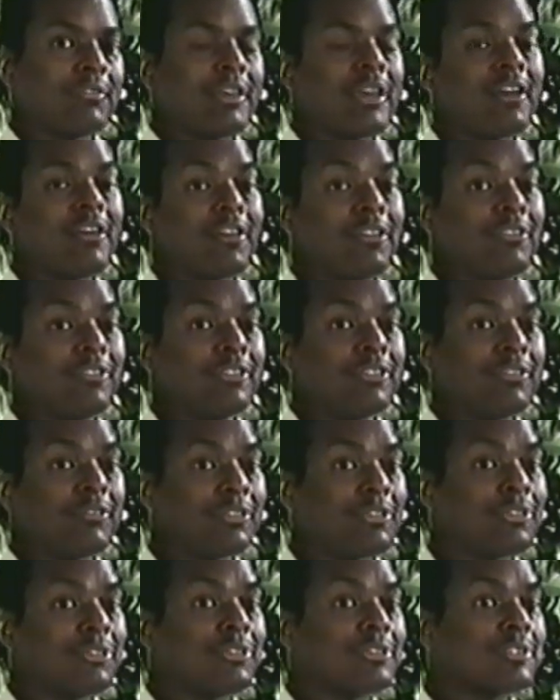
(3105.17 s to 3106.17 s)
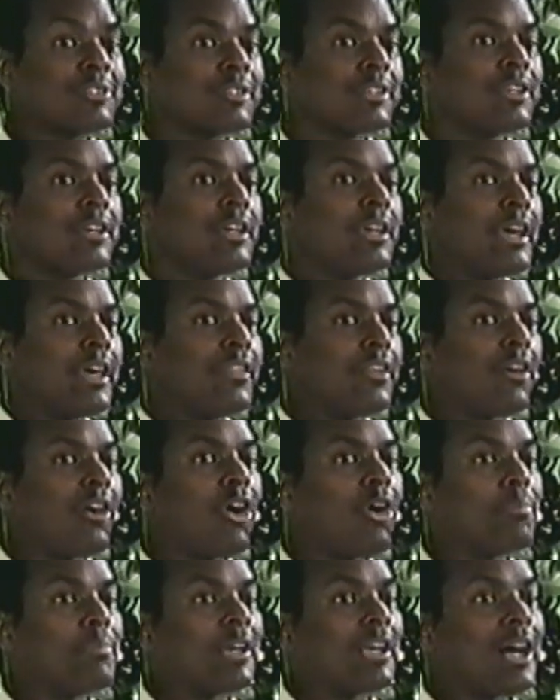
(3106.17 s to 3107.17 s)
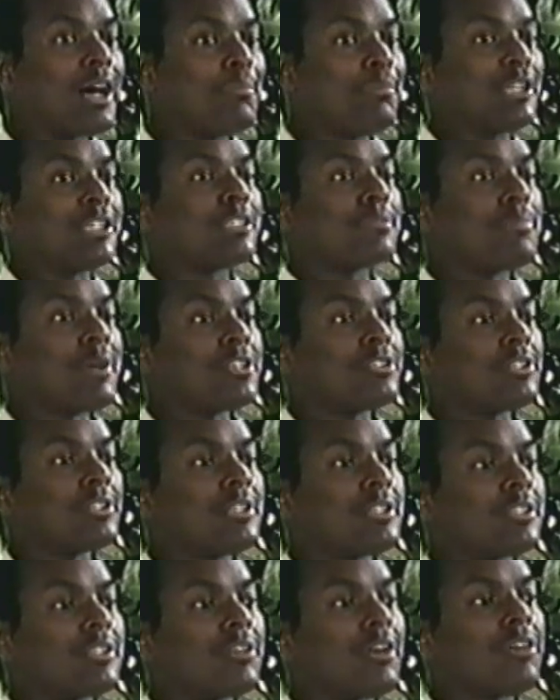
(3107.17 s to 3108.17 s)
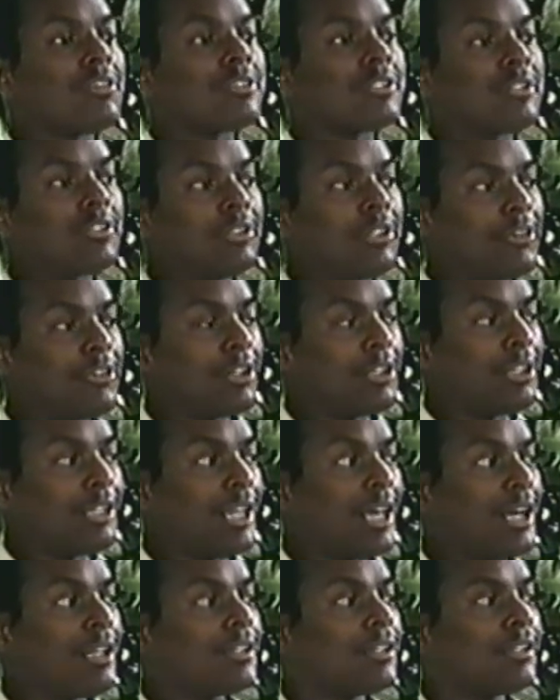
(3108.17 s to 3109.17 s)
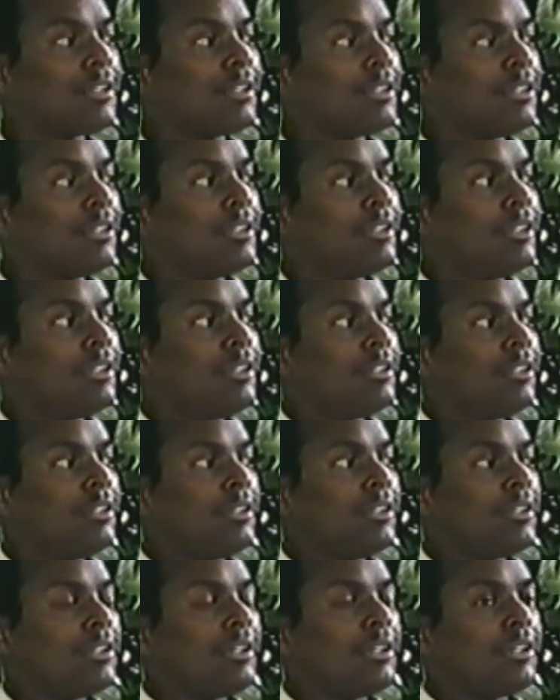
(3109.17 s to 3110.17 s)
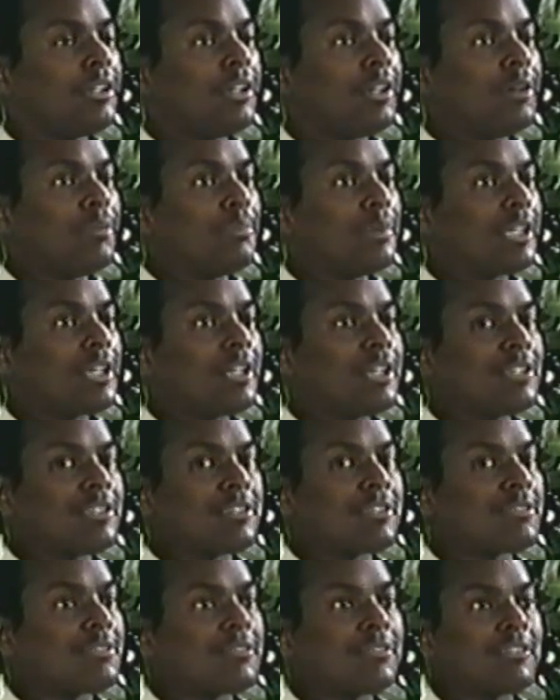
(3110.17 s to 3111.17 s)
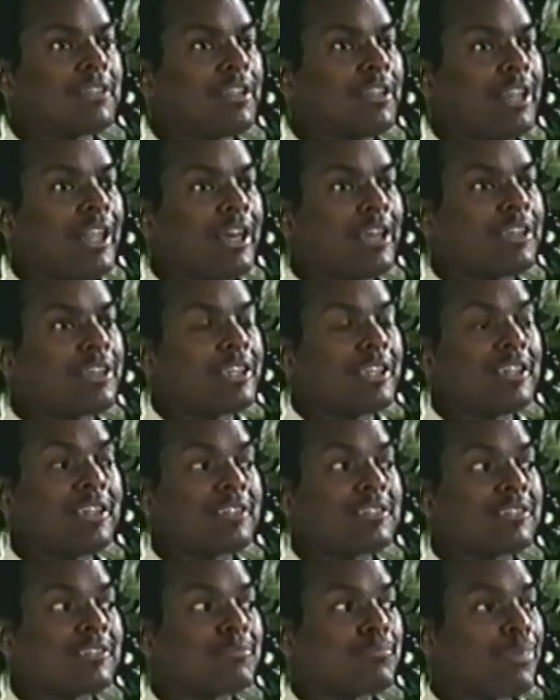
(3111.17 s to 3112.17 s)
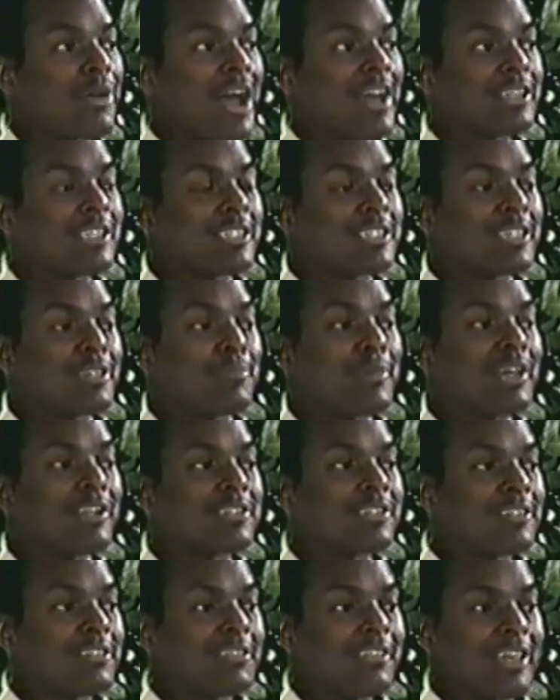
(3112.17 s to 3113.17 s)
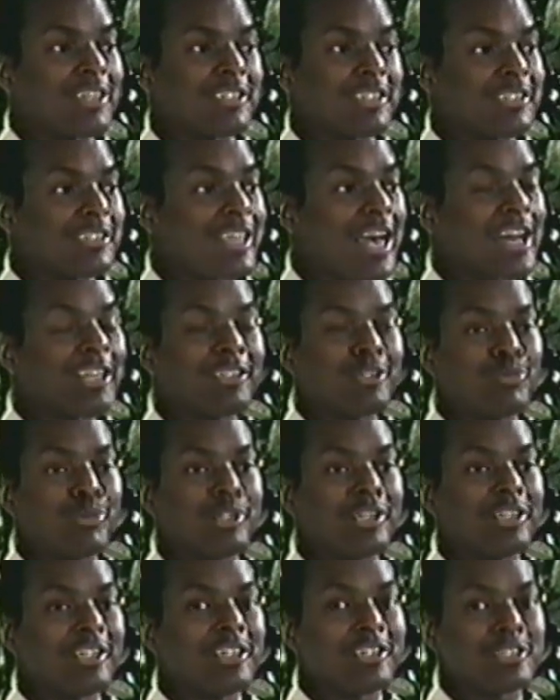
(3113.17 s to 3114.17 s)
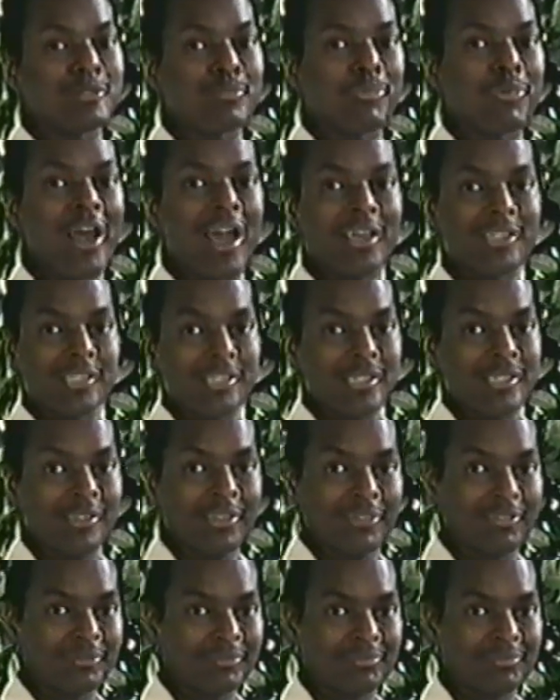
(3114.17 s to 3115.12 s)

care of you, of course. Mm-hmm. And they're all becoming specialists. They're all still learning a lot. Mm-hmm. Uh, because like it is practicing medicine. That's exactly what it is, practicing.